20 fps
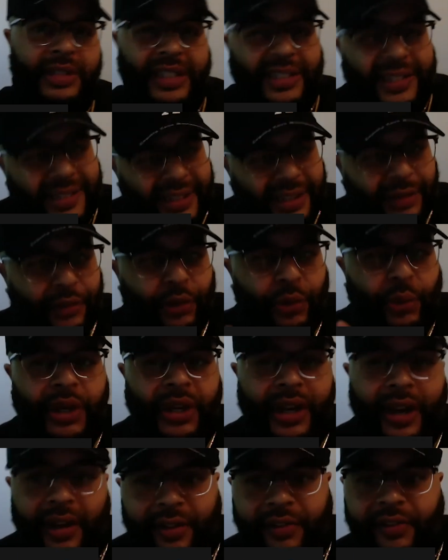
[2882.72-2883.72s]
They just give you
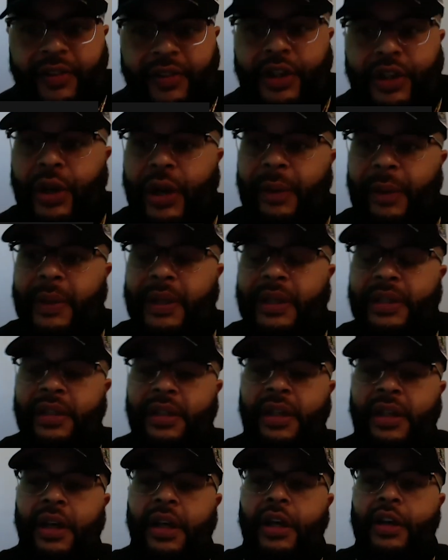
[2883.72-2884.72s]
enough. You know what I
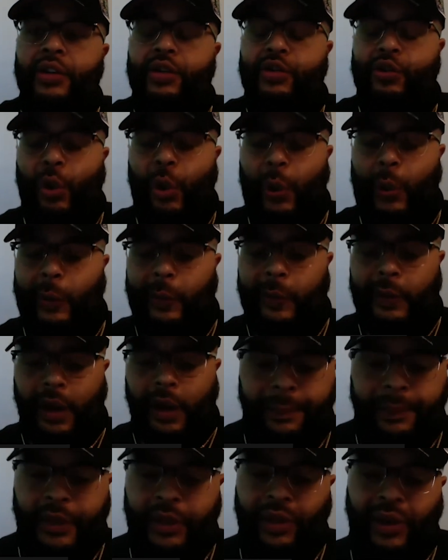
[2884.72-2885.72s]
mean?
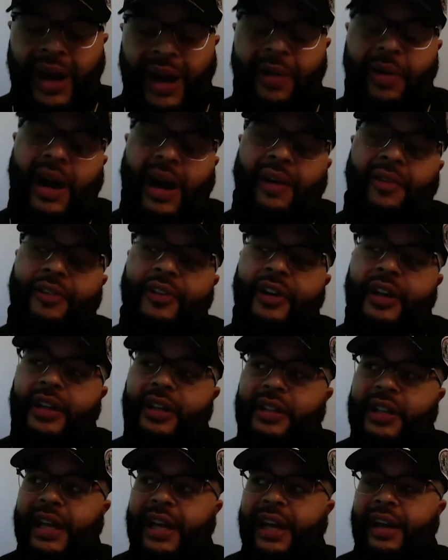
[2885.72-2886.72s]
So, you know, I
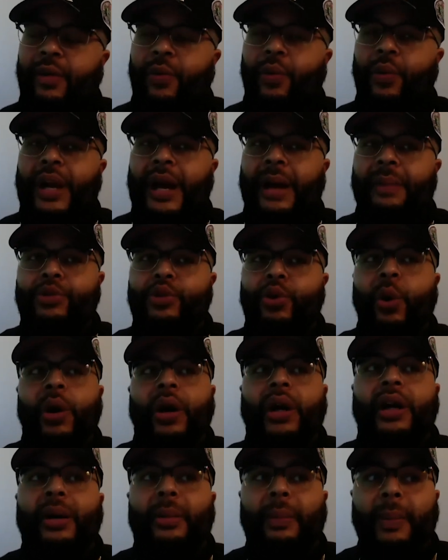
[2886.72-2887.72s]
figured like when I'm
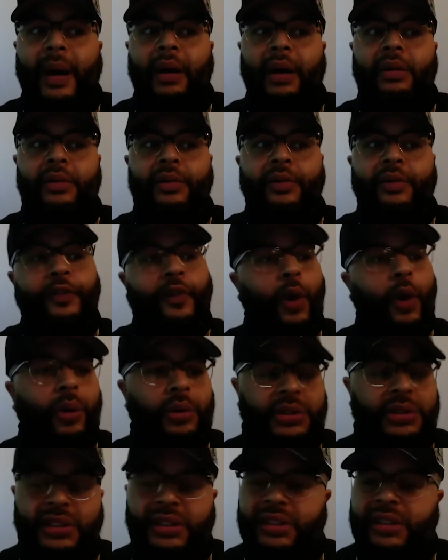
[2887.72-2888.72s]
talking about
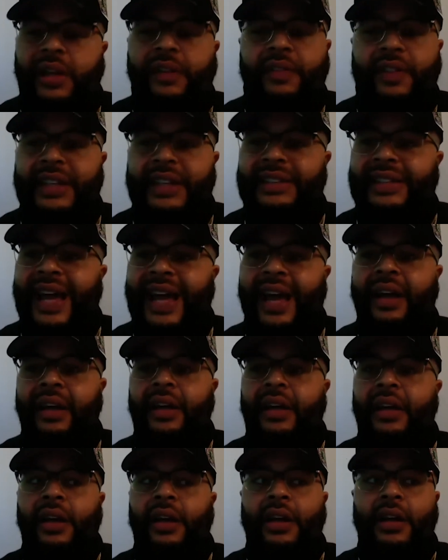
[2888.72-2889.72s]
phones and stuff like that,
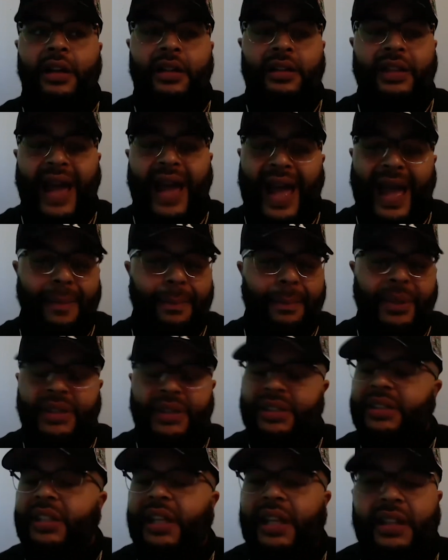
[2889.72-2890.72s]
the
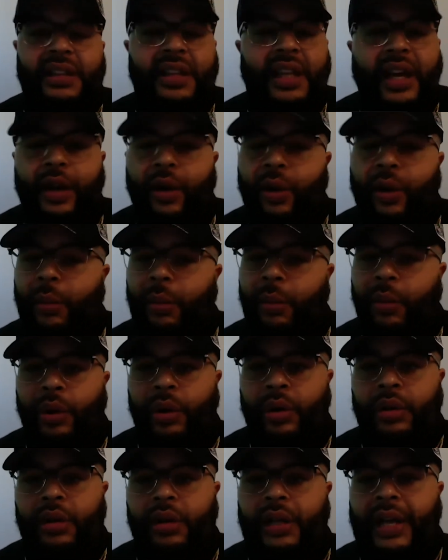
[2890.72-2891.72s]
ambition ain't there no more.
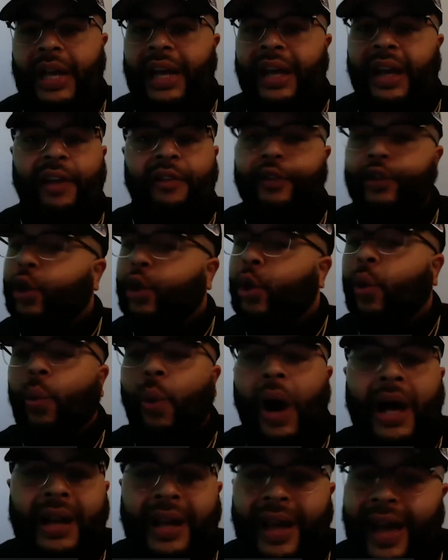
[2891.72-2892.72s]
Like, if you don't
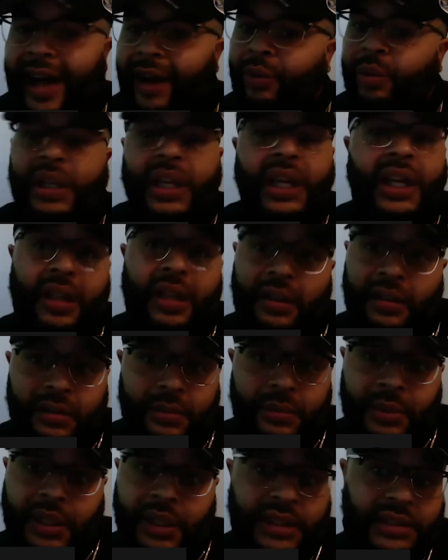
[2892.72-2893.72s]
want it, I don't care.
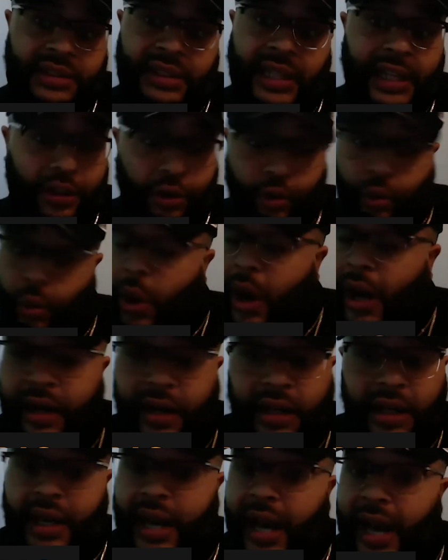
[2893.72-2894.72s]
Because it's like, you want
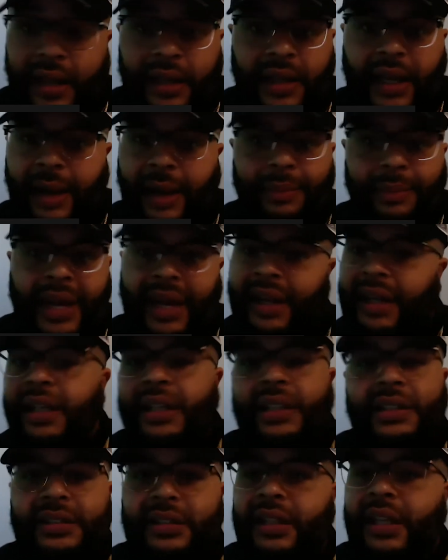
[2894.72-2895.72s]
it or not. Like, I'm not
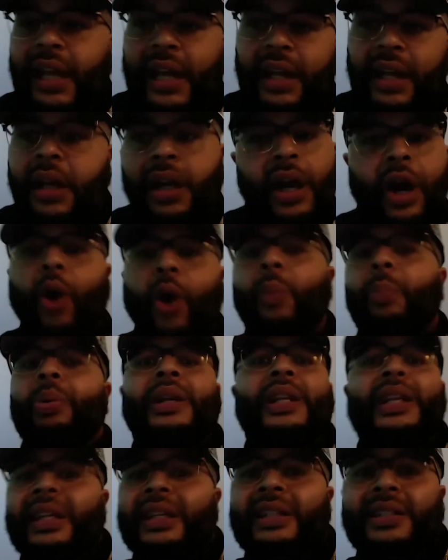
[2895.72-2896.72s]
here to like, oh,
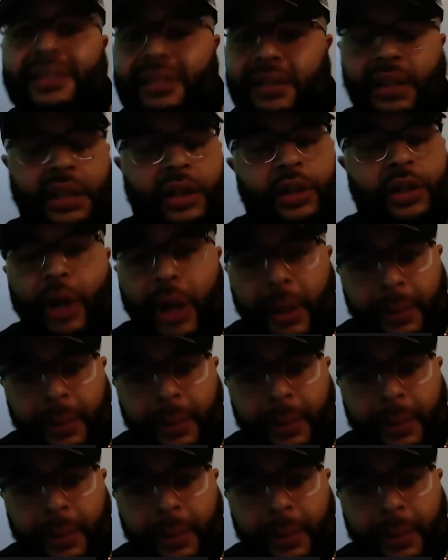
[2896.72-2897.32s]
please. Like, you know